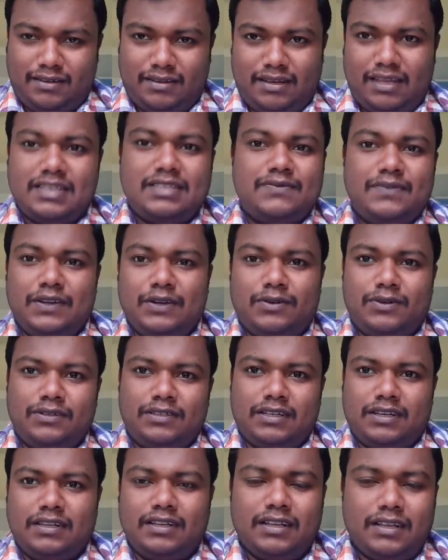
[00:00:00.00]
As we know
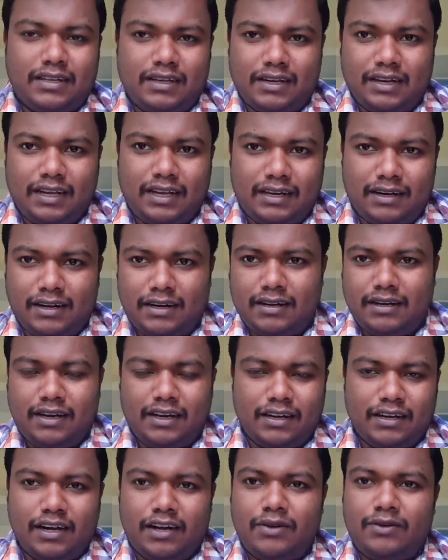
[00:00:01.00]
that
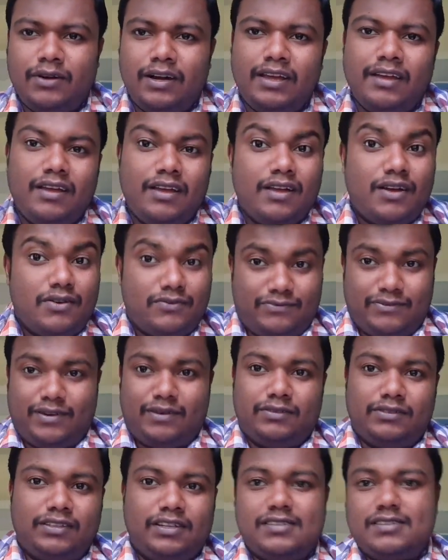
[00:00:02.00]
England only
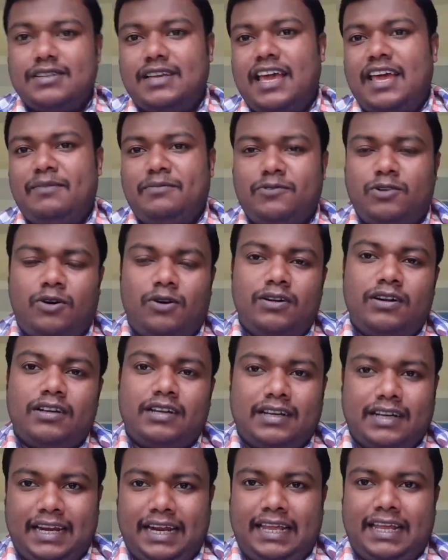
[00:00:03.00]
found this game
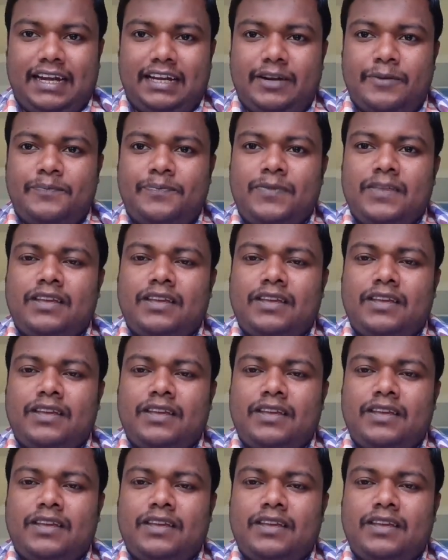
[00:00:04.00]
called cricket.